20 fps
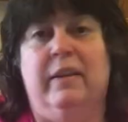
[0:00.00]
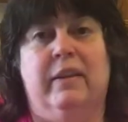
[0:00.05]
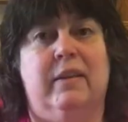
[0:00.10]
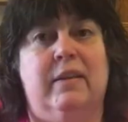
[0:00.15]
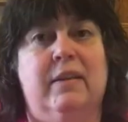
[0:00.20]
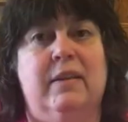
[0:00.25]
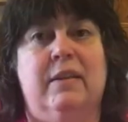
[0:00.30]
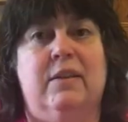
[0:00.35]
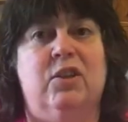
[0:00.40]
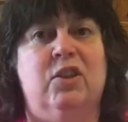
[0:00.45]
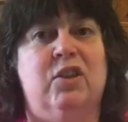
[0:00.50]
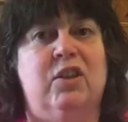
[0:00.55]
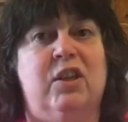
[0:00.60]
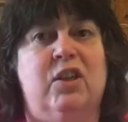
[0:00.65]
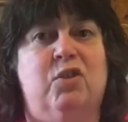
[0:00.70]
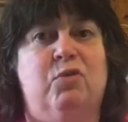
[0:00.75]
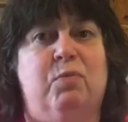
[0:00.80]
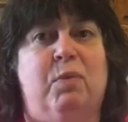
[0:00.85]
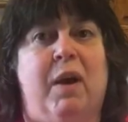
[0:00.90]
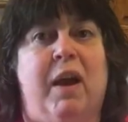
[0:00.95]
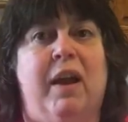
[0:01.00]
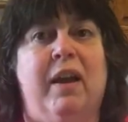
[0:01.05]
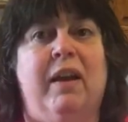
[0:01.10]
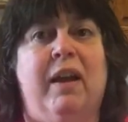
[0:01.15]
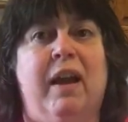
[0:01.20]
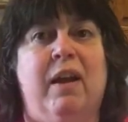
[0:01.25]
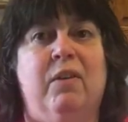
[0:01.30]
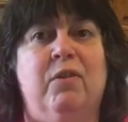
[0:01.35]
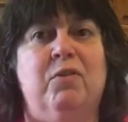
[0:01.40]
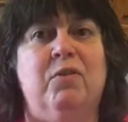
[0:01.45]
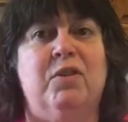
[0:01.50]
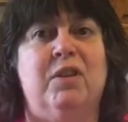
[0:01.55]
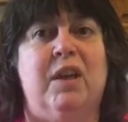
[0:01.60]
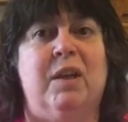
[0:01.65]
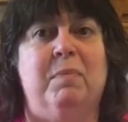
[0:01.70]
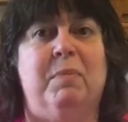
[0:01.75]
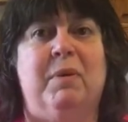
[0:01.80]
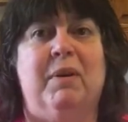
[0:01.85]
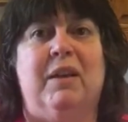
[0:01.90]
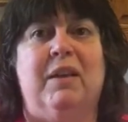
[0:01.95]
This is just a dry
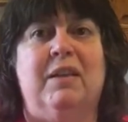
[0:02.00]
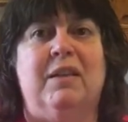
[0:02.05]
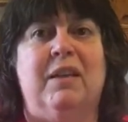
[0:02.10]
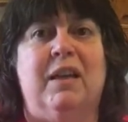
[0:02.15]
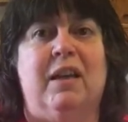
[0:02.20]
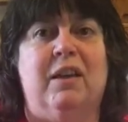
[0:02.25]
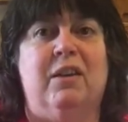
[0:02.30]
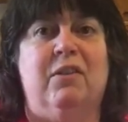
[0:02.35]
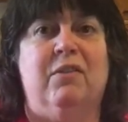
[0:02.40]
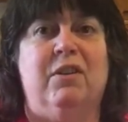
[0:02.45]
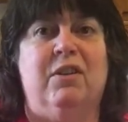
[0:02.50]
counterscaping container,